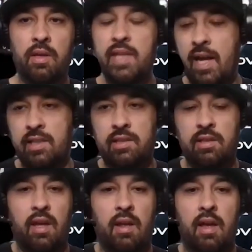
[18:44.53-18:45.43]
Yes,
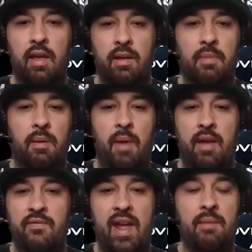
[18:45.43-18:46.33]

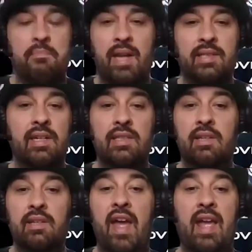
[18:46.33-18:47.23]
medicine is
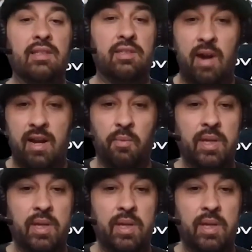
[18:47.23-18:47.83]
advanced, right?